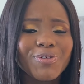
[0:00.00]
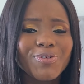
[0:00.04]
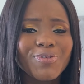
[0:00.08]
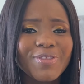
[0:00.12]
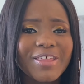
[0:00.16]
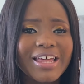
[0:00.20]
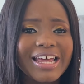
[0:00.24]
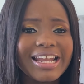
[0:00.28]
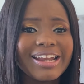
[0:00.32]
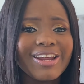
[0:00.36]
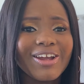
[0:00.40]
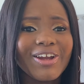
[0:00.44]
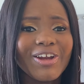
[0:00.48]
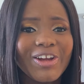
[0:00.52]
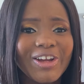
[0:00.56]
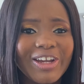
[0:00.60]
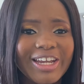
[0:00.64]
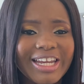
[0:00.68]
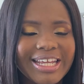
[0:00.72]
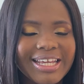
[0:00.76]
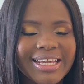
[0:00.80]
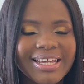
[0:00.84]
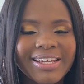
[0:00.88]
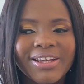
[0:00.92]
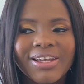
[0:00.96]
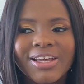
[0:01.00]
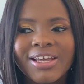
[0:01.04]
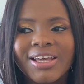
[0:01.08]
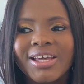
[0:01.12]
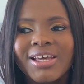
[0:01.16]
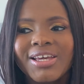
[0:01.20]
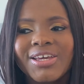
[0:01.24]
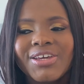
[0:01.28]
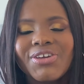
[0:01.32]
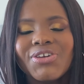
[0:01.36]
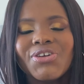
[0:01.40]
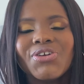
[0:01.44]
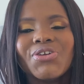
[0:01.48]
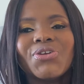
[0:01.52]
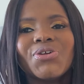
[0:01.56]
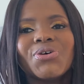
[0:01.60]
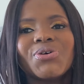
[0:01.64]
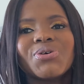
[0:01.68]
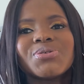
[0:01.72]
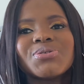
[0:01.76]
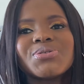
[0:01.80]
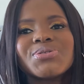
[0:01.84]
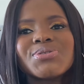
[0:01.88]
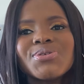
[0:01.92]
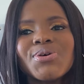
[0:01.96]
that early, you
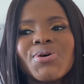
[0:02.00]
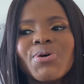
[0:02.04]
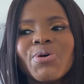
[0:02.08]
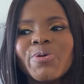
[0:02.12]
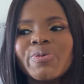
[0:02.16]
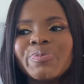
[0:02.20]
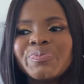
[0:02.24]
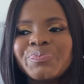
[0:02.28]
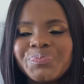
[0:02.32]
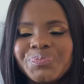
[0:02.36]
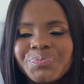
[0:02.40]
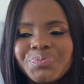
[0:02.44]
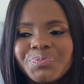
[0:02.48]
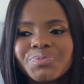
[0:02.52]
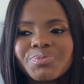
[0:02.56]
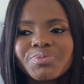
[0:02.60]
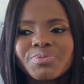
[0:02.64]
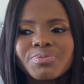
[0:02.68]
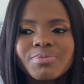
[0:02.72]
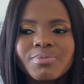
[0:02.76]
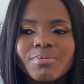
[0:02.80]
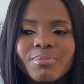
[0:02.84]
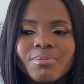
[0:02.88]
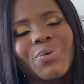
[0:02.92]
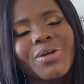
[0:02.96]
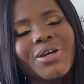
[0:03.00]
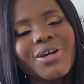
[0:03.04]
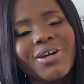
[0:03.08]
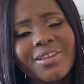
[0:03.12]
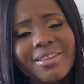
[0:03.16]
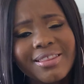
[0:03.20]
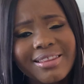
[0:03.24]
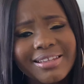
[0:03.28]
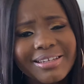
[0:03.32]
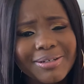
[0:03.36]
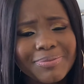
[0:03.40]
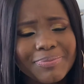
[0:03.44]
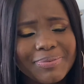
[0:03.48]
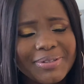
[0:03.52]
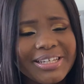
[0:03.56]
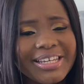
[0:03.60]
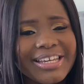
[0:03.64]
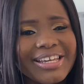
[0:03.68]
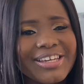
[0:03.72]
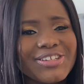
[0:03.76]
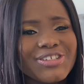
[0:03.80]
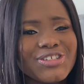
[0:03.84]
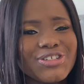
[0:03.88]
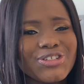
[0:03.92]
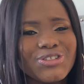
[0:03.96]
know. So we got the
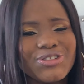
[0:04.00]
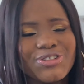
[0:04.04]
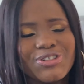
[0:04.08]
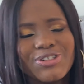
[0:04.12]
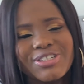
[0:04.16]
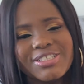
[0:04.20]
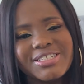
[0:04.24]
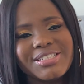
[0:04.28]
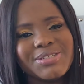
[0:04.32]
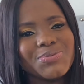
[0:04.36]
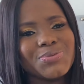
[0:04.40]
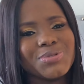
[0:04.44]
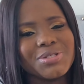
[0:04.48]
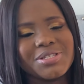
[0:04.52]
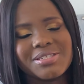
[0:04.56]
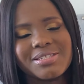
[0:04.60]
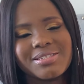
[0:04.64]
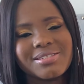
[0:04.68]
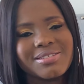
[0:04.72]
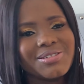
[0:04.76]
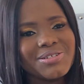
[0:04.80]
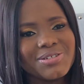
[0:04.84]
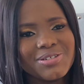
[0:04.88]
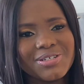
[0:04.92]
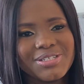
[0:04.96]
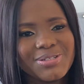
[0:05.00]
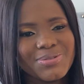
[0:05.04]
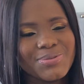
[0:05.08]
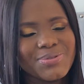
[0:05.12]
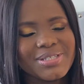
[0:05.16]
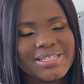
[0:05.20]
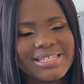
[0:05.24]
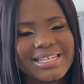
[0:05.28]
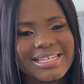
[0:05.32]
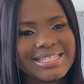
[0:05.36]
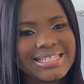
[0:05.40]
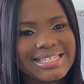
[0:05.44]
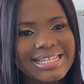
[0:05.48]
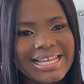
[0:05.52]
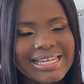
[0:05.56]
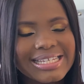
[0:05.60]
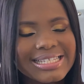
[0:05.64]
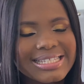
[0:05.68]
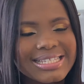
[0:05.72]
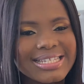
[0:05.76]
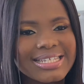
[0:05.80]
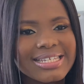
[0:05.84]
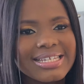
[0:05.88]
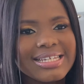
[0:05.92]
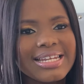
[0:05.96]
application, it was good, it was
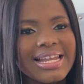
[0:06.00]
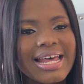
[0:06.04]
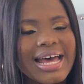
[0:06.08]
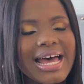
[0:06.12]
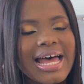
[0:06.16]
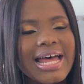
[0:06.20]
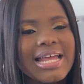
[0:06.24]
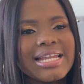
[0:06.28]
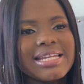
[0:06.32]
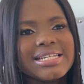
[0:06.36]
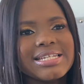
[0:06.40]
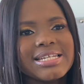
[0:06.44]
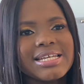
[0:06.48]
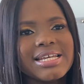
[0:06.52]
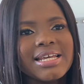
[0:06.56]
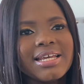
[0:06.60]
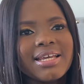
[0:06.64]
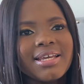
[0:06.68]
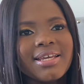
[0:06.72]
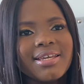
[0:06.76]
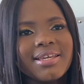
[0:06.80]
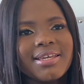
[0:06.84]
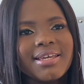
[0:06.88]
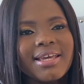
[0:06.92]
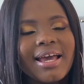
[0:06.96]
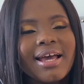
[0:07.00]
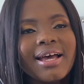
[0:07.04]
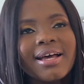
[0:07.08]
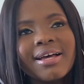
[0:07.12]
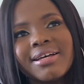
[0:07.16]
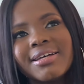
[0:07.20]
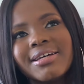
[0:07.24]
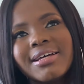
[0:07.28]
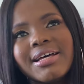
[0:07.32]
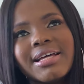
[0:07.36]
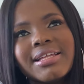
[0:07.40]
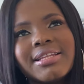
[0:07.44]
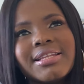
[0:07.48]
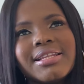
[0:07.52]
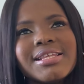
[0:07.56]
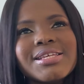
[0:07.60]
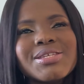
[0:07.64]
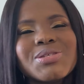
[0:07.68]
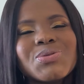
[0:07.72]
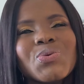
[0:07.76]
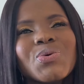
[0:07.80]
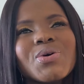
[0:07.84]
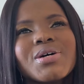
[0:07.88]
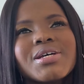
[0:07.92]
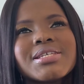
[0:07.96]
exciting, and yeah, and
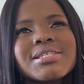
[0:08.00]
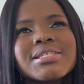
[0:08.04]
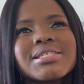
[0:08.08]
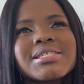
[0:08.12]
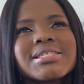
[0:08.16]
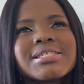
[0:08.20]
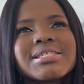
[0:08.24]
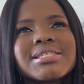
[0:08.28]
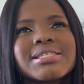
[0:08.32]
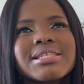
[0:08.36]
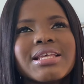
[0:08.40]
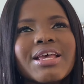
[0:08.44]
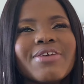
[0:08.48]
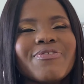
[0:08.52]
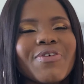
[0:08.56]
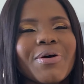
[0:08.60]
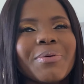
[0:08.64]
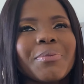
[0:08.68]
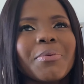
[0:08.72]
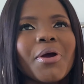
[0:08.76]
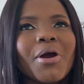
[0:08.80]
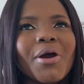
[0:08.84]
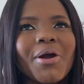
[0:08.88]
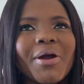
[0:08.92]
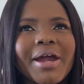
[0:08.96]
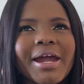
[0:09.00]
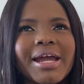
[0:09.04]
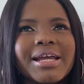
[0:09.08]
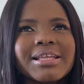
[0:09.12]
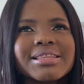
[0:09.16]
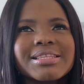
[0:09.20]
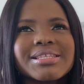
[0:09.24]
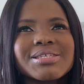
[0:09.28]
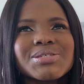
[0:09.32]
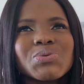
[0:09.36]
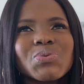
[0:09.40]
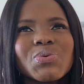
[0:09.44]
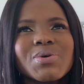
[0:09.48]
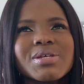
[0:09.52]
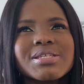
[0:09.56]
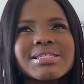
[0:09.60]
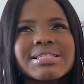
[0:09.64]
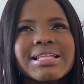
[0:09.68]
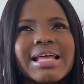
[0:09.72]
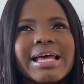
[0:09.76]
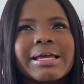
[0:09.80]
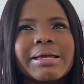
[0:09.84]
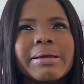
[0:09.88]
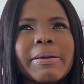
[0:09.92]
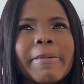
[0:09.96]
this was, if I'm correct, this was
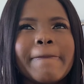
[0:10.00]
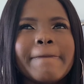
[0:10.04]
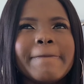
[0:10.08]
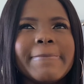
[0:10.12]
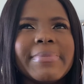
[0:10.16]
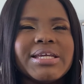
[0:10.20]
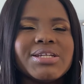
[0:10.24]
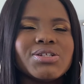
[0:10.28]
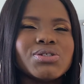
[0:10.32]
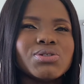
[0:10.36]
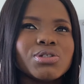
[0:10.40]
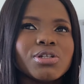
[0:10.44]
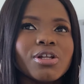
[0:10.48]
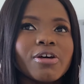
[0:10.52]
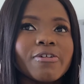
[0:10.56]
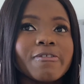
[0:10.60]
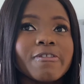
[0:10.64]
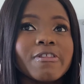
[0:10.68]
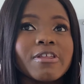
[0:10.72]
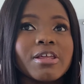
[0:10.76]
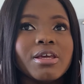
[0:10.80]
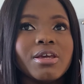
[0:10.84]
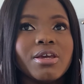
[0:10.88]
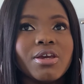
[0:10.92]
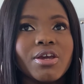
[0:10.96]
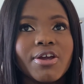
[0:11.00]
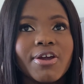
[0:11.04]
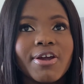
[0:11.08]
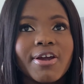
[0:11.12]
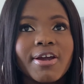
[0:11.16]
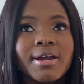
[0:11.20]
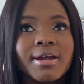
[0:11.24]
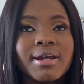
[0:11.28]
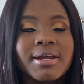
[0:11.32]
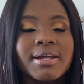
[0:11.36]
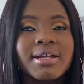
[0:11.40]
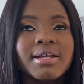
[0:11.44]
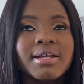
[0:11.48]
like middle of the year.